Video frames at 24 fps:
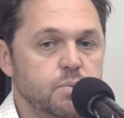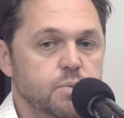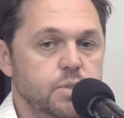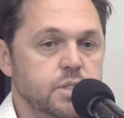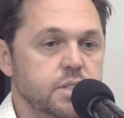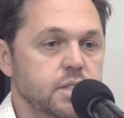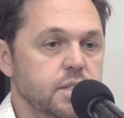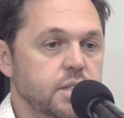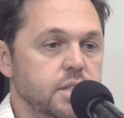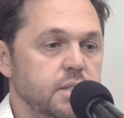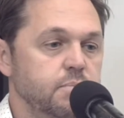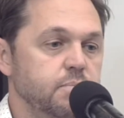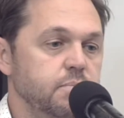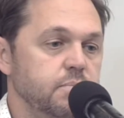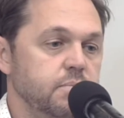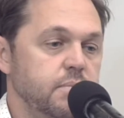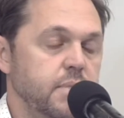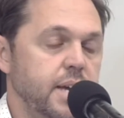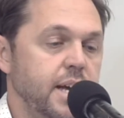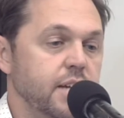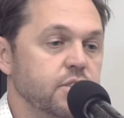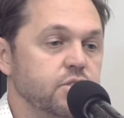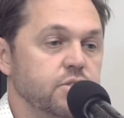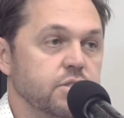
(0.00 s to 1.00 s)
was a
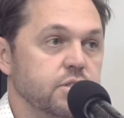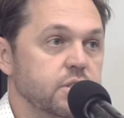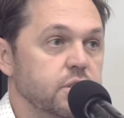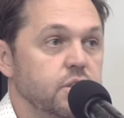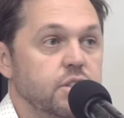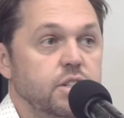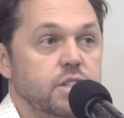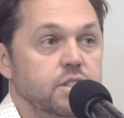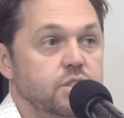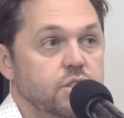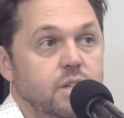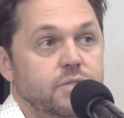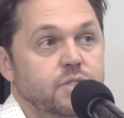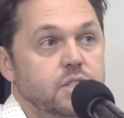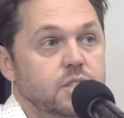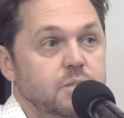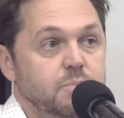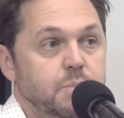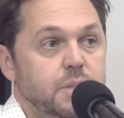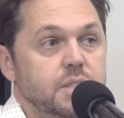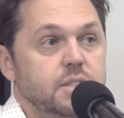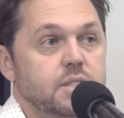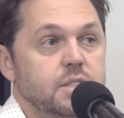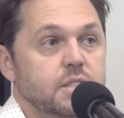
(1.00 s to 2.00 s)
outsourced learning services
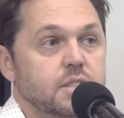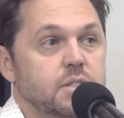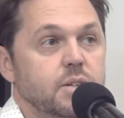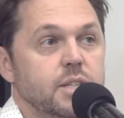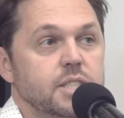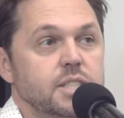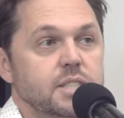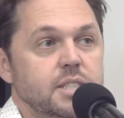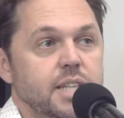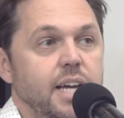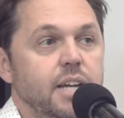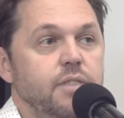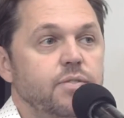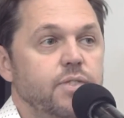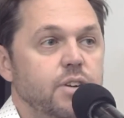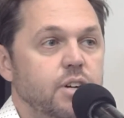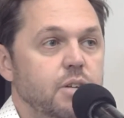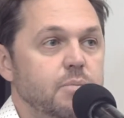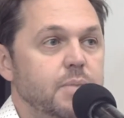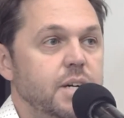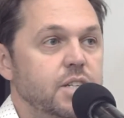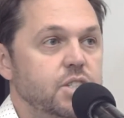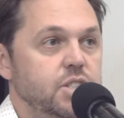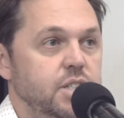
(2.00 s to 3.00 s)
business. So I stayed
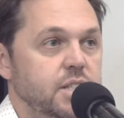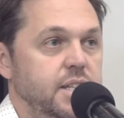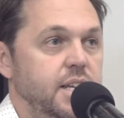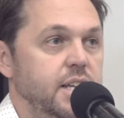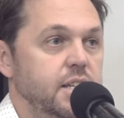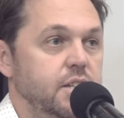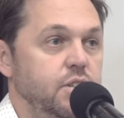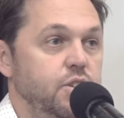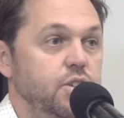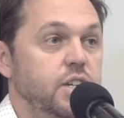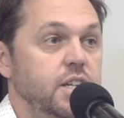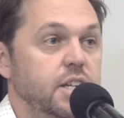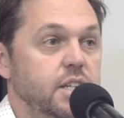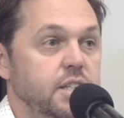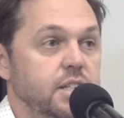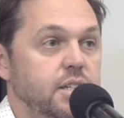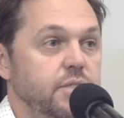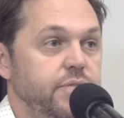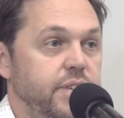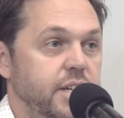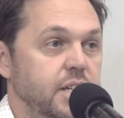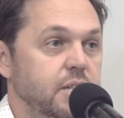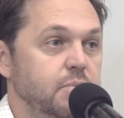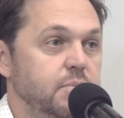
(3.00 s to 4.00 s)
very much in that learning and
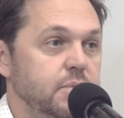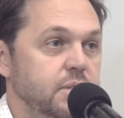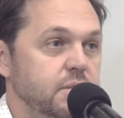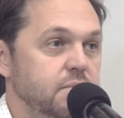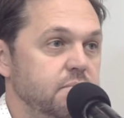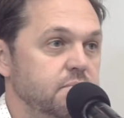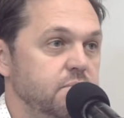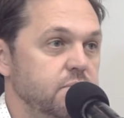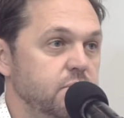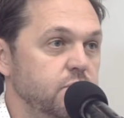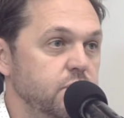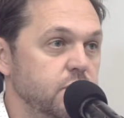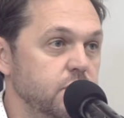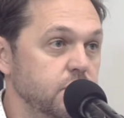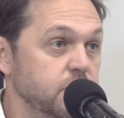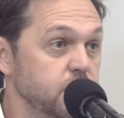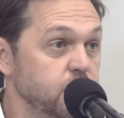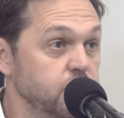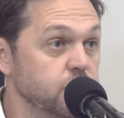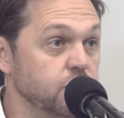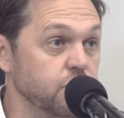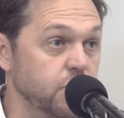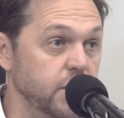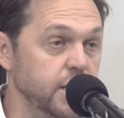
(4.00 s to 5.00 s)
development
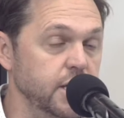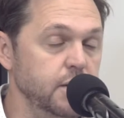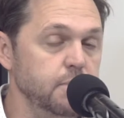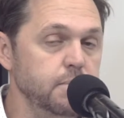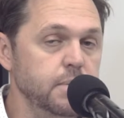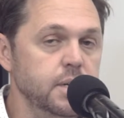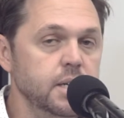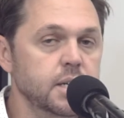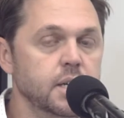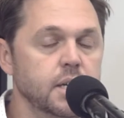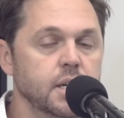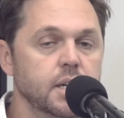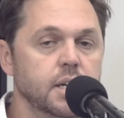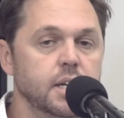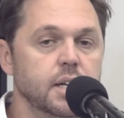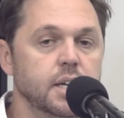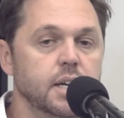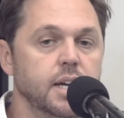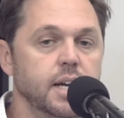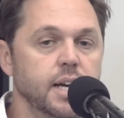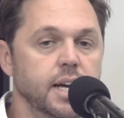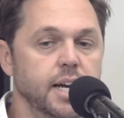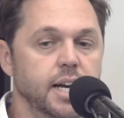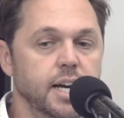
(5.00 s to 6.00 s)
stream.
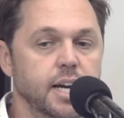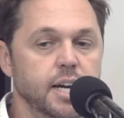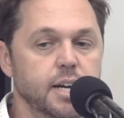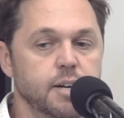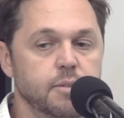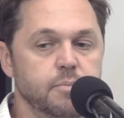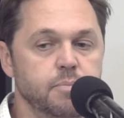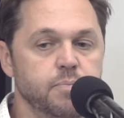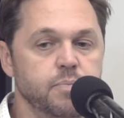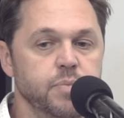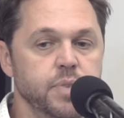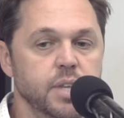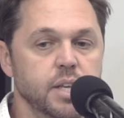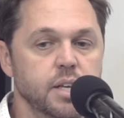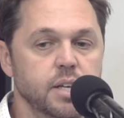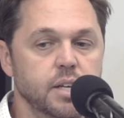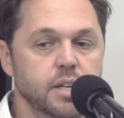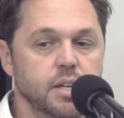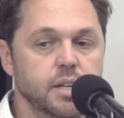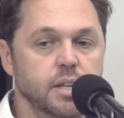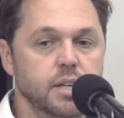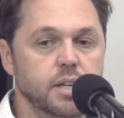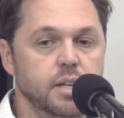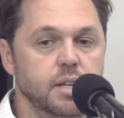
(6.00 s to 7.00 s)
And
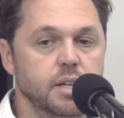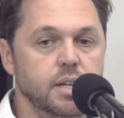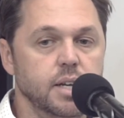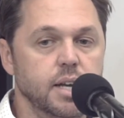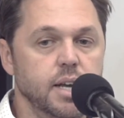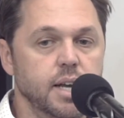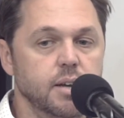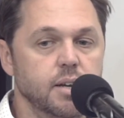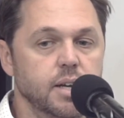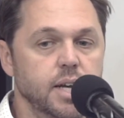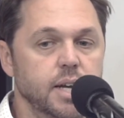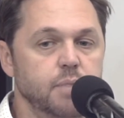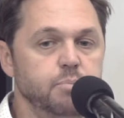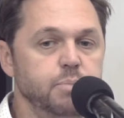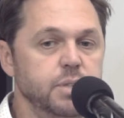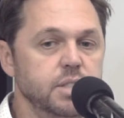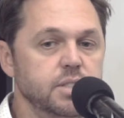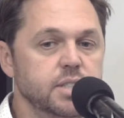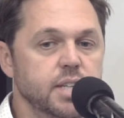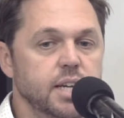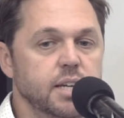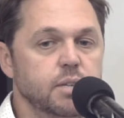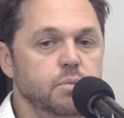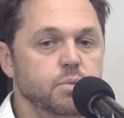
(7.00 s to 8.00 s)

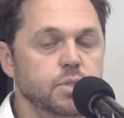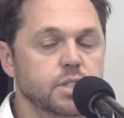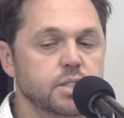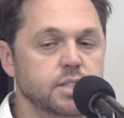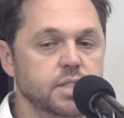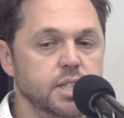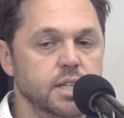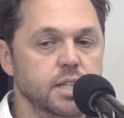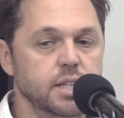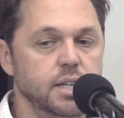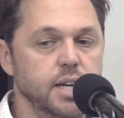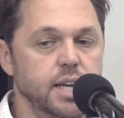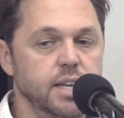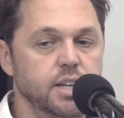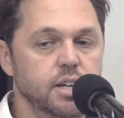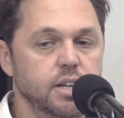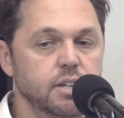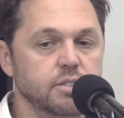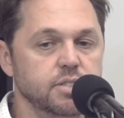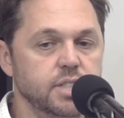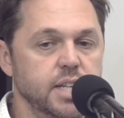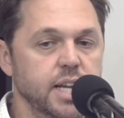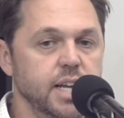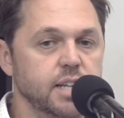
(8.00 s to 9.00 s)
BizEd was
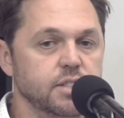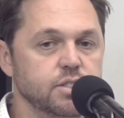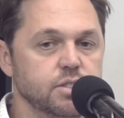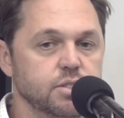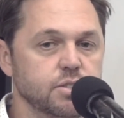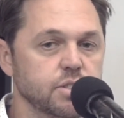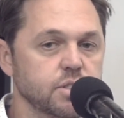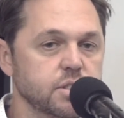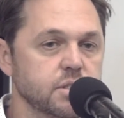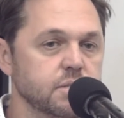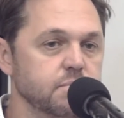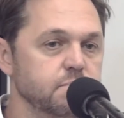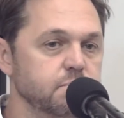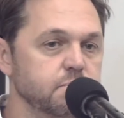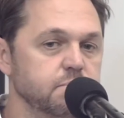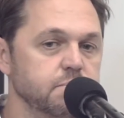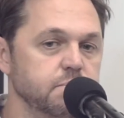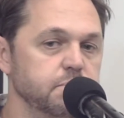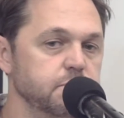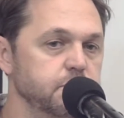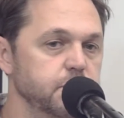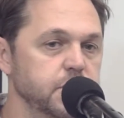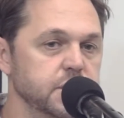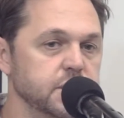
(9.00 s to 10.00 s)
was an outsourced
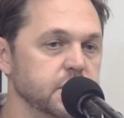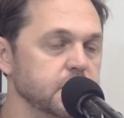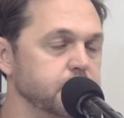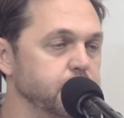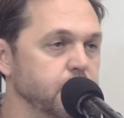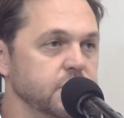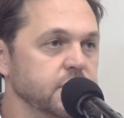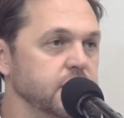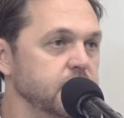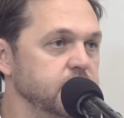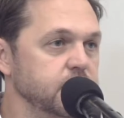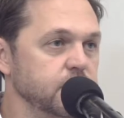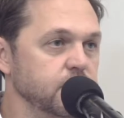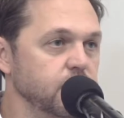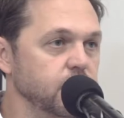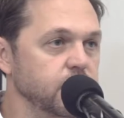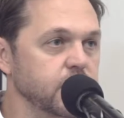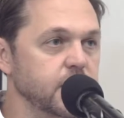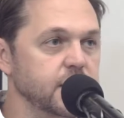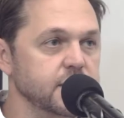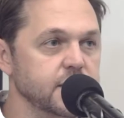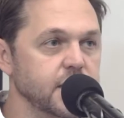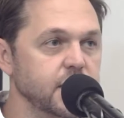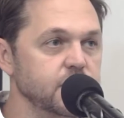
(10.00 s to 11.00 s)
business processing
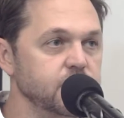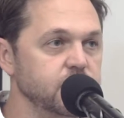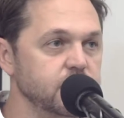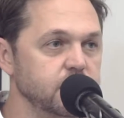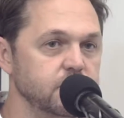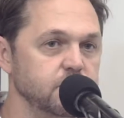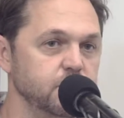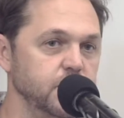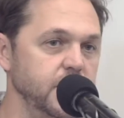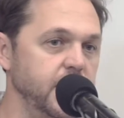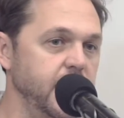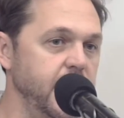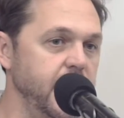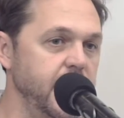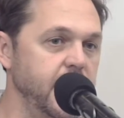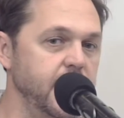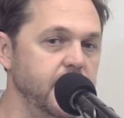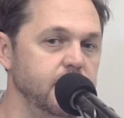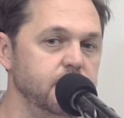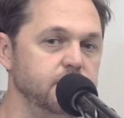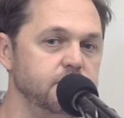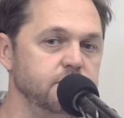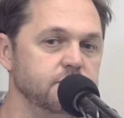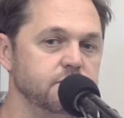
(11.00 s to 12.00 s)
organisation. We
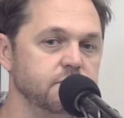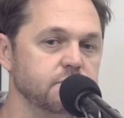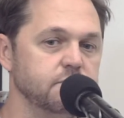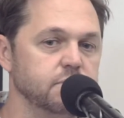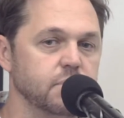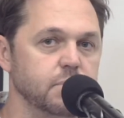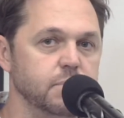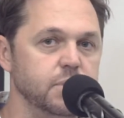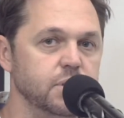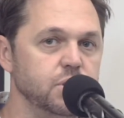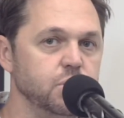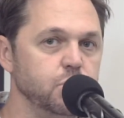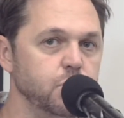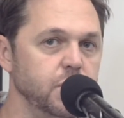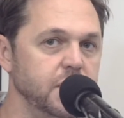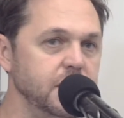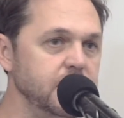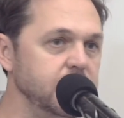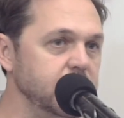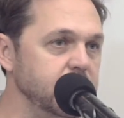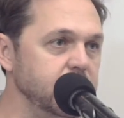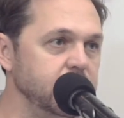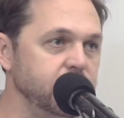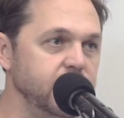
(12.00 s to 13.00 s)
had probably
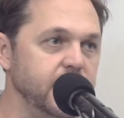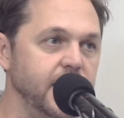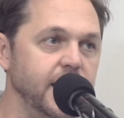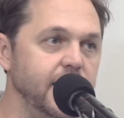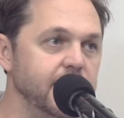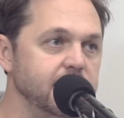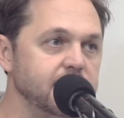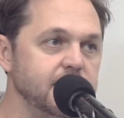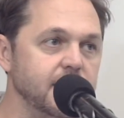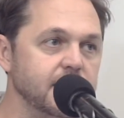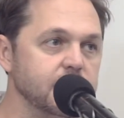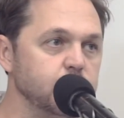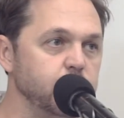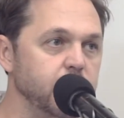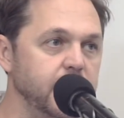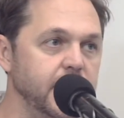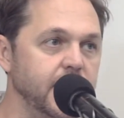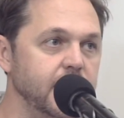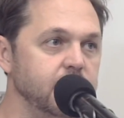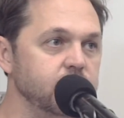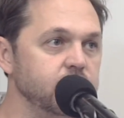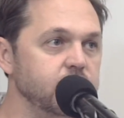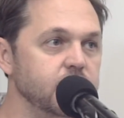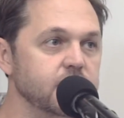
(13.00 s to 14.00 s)
20 of the ASX
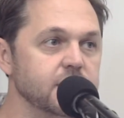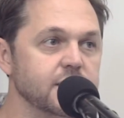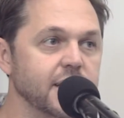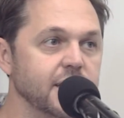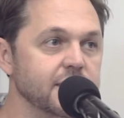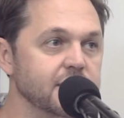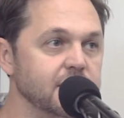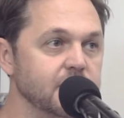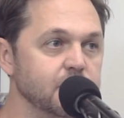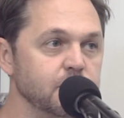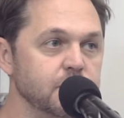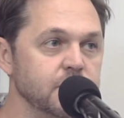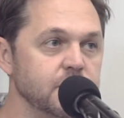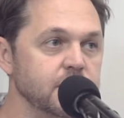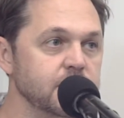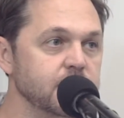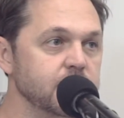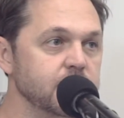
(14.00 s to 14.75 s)
100 as customers.